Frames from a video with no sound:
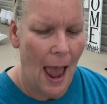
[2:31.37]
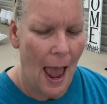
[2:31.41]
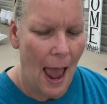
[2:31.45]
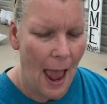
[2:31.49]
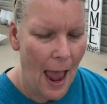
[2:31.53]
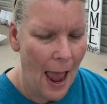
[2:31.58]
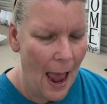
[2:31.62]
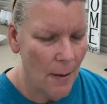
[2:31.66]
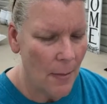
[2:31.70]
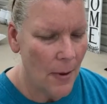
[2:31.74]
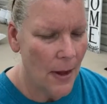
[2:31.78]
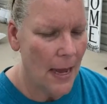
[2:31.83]

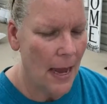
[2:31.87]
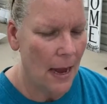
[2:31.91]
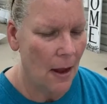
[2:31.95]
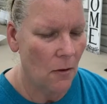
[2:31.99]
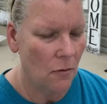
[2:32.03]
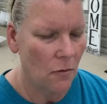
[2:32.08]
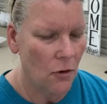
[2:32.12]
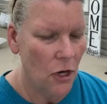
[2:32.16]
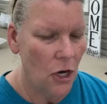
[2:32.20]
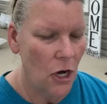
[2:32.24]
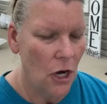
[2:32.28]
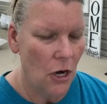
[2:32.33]

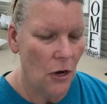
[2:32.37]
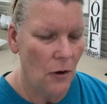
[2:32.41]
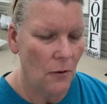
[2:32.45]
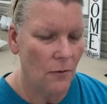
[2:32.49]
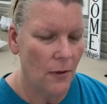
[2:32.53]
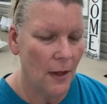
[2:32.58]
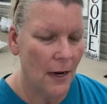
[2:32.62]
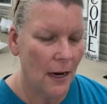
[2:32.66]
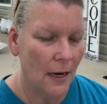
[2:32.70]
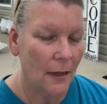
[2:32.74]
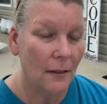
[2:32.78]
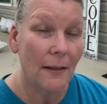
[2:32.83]
Abigail knew
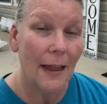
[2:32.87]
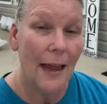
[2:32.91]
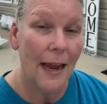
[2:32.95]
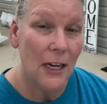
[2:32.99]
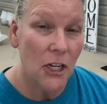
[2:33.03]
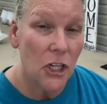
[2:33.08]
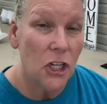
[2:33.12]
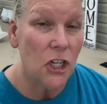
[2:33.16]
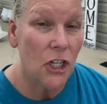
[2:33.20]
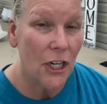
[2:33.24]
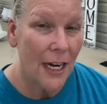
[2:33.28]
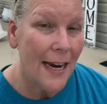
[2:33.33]
that
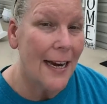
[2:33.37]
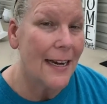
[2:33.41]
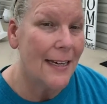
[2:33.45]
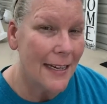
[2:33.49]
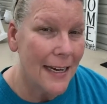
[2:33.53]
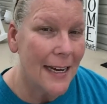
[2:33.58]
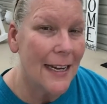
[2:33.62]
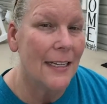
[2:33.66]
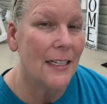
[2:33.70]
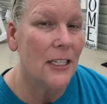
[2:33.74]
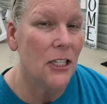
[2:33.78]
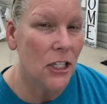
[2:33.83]
unless she
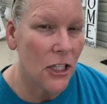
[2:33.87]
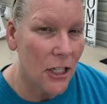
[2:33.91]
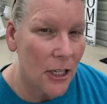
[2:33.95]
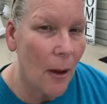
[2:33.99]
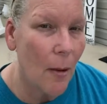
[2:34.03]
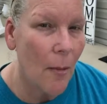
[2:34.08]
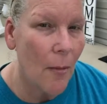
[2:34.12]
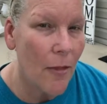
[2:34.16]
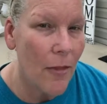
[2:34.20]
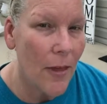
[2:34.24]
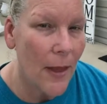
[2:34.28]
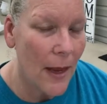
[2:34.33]
did
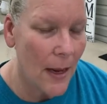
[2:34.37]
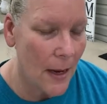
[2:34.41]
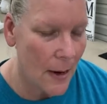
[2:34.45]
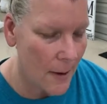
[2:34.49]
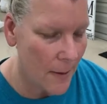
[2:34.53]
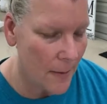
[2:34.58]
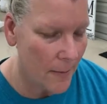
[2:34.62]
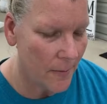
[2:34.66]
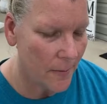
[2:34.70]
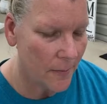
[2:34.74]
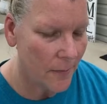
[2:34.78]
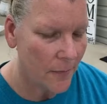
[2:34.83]
something,
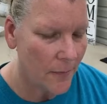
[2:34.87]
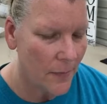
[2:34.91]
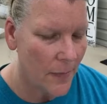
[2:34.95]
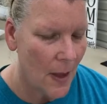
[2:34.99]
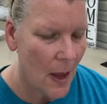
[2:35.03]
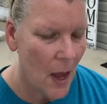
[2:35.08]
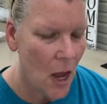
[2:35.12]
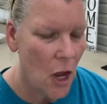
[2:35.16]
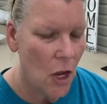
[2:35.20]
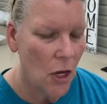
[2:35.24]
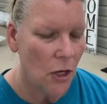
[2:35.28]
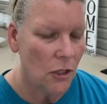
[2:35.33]

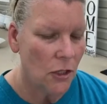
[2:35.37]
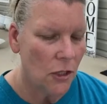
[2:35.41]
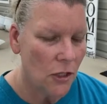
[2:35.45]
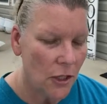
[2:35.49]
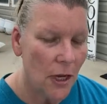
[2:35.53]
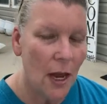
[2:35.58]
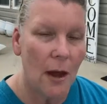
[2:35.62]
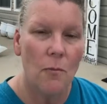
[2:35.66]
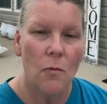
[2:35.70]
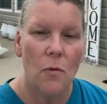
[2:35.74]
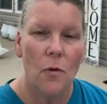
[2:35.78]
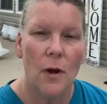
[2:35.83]

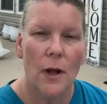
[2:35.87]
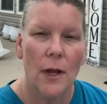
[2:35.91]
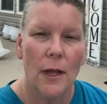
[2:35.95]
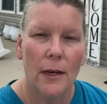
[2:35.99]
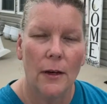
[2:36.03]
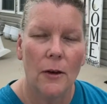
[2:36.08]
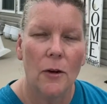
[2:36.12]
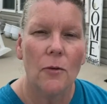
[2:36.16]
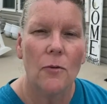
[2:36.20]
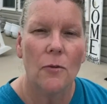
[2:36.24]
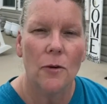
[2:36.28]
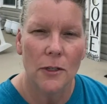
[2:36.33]

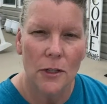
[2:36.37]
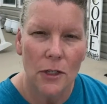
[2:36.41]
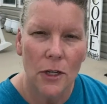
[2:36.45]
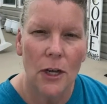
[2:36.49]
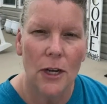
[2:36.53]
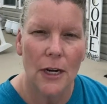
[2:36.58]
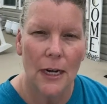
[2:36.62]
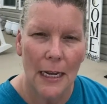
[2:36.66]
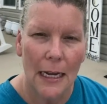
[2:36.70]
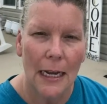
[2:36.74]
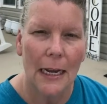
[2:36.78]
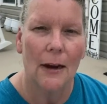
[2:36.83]
someone was
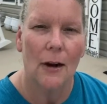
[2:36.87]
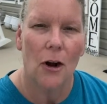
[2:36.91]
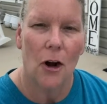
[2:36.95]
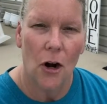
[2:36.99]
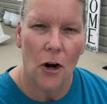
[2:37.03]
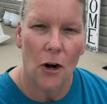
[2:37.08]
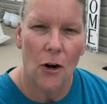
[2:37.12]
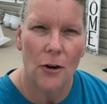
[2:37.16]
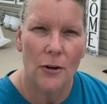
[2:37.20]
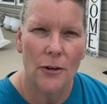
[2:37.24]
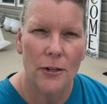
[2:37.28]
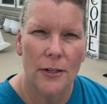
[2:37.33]
going to get
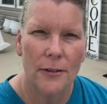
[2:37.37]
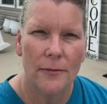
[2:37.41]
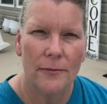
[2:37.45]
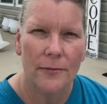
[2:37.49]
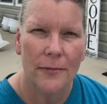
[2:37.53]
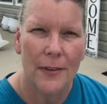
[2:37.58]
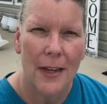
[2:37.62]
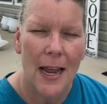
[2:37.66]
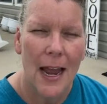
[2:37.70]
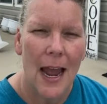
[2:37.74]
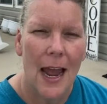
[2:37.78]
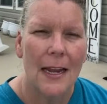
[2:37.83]
hurt.
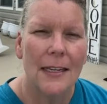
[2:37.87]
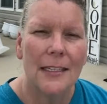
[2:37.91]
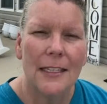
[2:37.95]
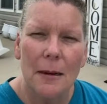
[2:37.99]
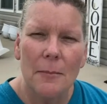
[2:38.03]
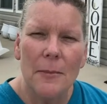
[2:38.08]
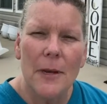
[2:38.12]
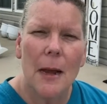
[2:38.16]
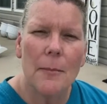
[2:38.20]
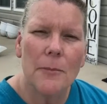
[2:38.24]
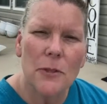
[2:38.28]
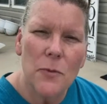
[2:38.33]
And
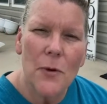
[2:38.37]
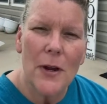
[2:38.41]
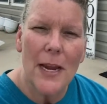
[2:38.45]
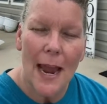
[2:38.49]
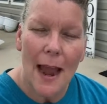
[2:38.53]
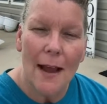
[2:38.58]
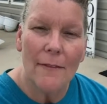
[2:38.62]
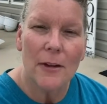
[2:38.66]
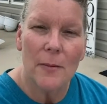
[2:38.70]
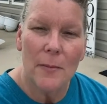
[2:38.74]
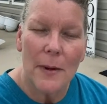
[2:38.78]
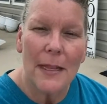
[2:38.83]
sometimes we
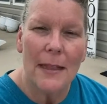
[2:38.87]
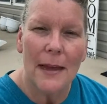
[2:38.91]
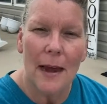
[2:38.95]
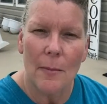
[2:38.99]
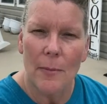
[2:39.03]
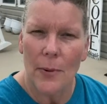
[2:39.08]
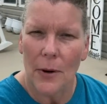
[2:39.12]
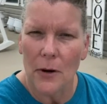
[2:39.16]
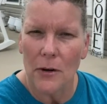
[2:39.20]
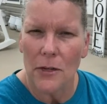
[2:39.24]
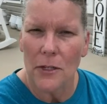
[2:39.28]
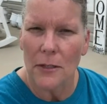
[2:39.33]
have to be
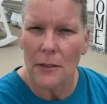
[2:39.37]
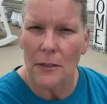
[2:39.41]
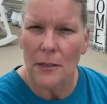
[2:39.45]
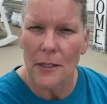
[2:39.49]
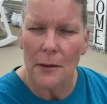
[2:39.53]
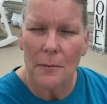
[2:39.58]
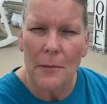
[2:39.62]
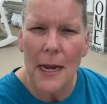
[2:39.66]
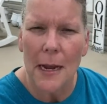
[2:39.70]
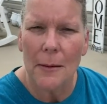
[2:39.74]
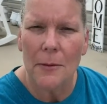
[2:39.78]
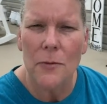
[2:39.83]
that person.
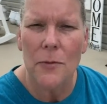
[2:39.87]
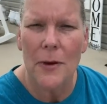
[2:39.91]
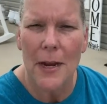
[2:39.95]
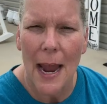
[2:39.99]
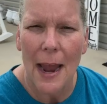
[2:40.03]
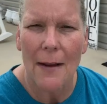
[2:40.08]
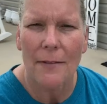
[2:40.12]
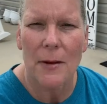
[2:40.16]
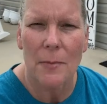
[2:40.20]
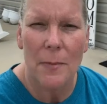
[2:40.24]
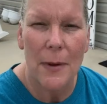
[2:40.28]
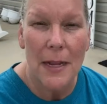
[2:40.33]
Sometimes we
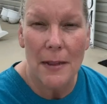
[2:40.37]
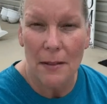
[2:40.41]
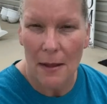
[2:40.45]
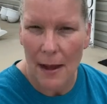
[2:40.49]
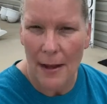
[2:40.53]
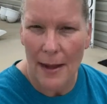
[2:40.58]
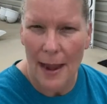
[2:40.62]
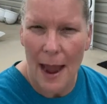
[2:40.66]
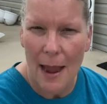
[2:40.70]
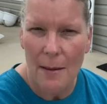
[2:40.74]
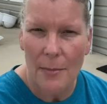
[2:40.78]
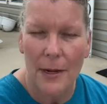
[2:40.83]
have to be
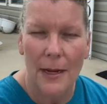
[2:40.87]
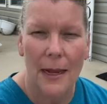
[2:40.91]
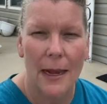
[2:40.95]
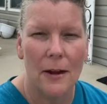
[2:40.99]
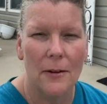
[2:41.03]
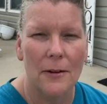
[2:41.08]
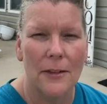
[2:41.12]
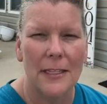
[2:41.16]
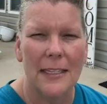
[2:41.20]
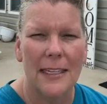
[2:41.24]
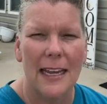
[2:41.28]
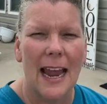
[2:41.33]
like
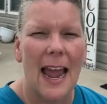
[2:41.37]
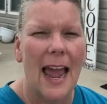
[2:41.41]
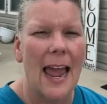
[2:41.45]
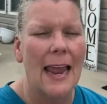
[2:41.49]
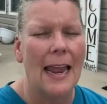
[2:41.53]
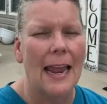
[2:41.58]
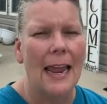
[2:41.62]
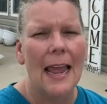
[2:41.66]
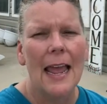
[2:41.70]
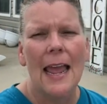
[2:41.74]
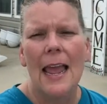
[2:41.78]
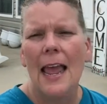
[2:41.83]
Abigail and say, hey,